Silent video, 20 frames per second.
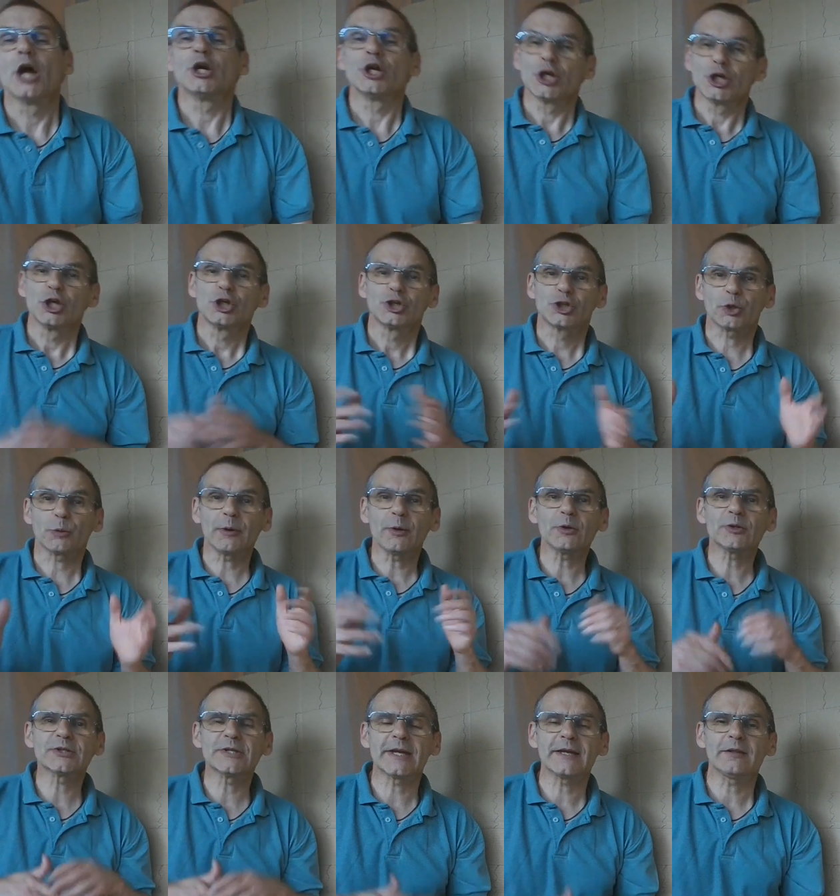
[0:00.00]
Shall we
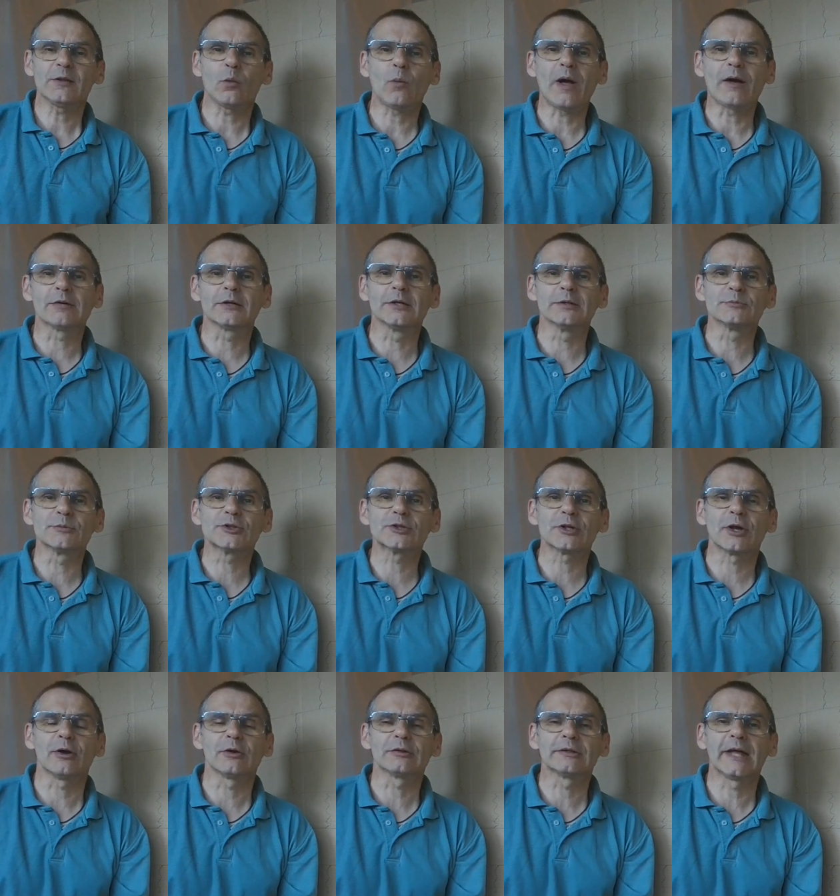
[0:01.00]
sing the welcome
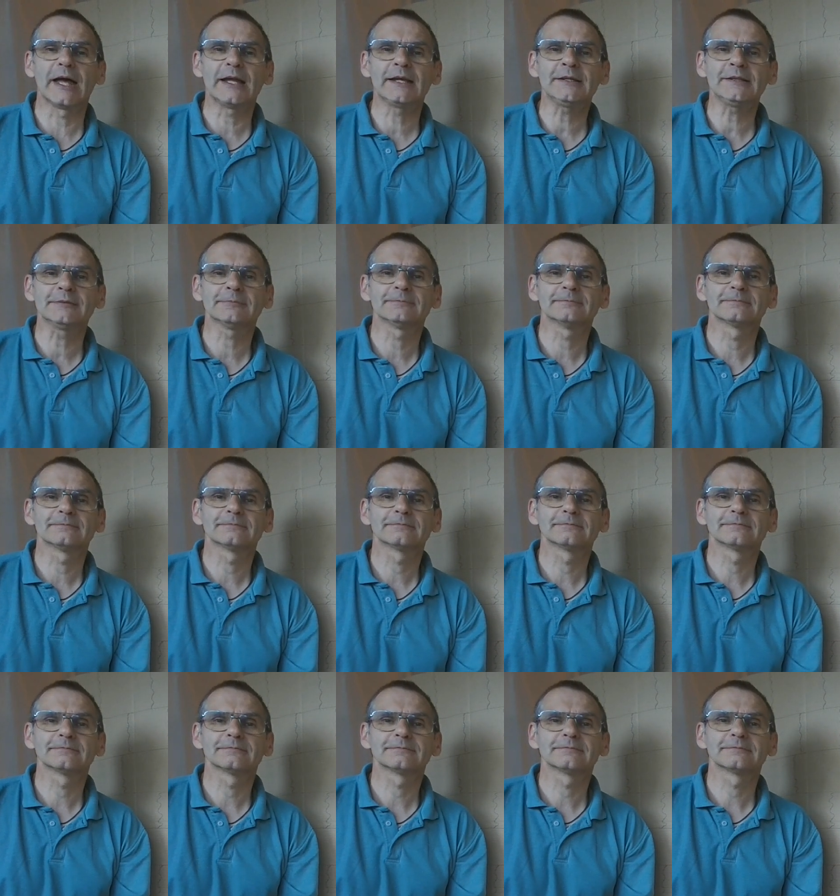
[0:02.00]
song then?
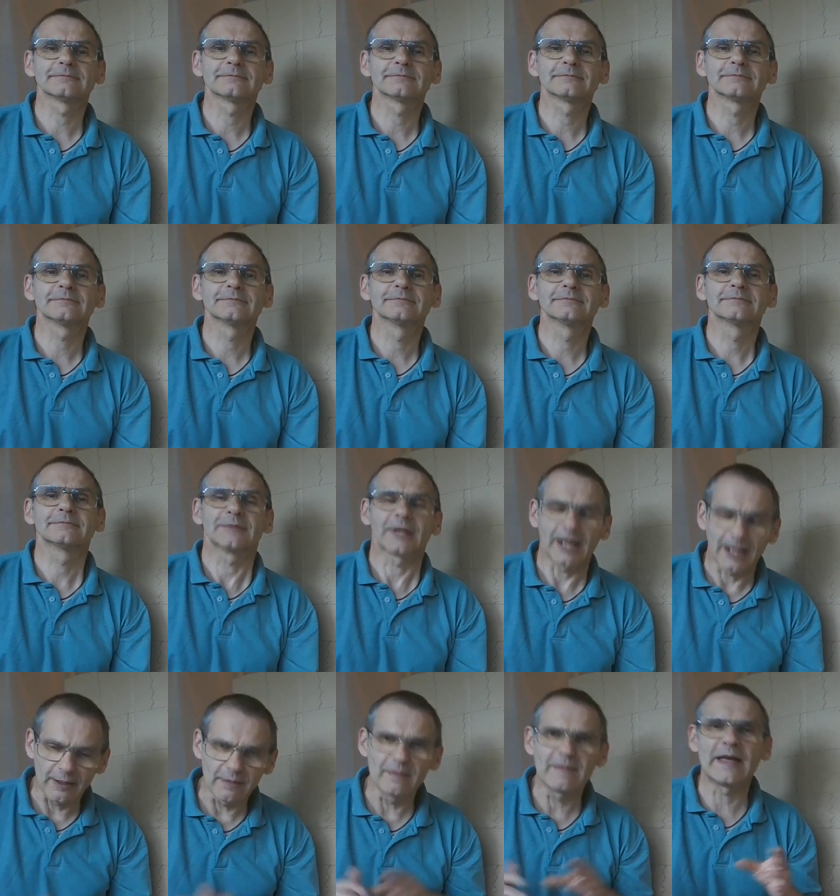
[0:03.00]

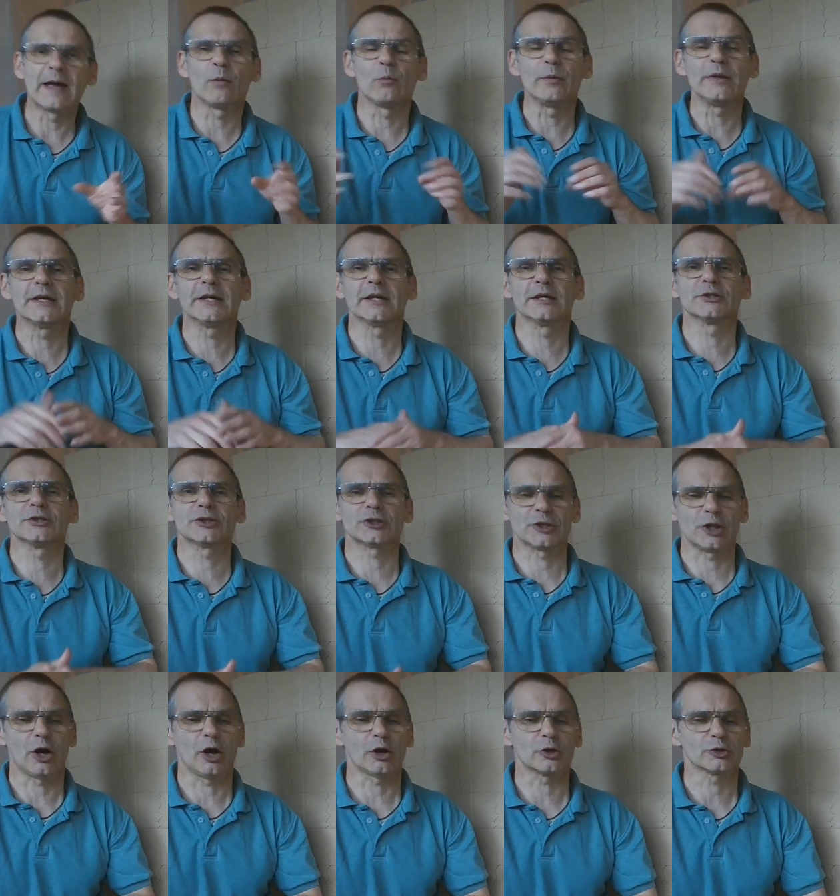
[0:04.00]
And then we can
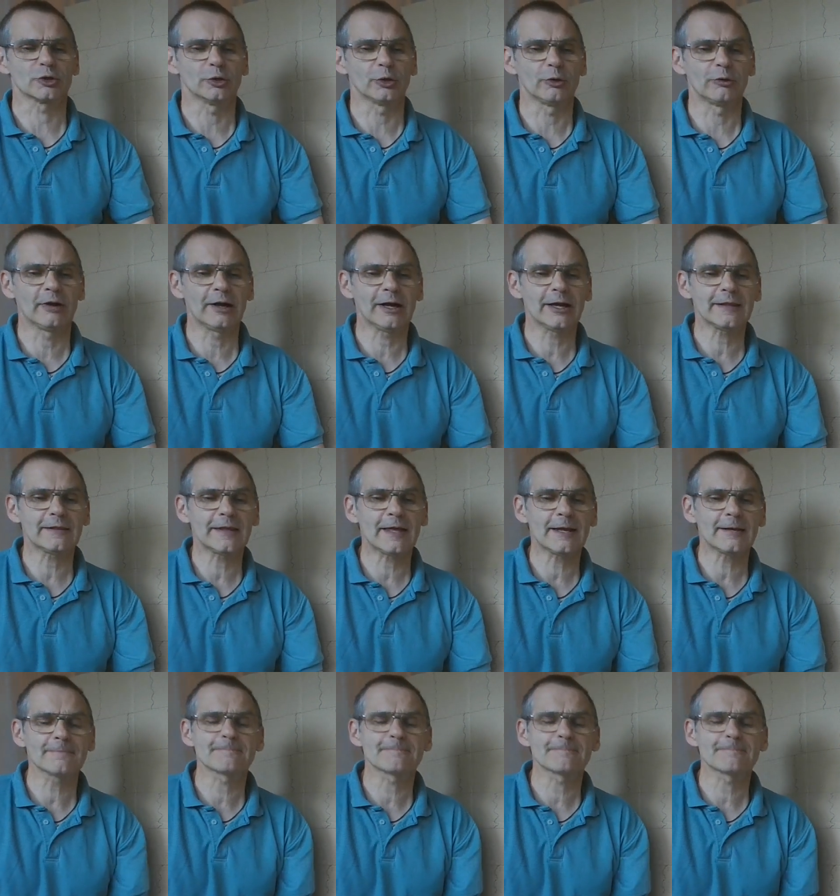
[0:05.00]
start, all right then?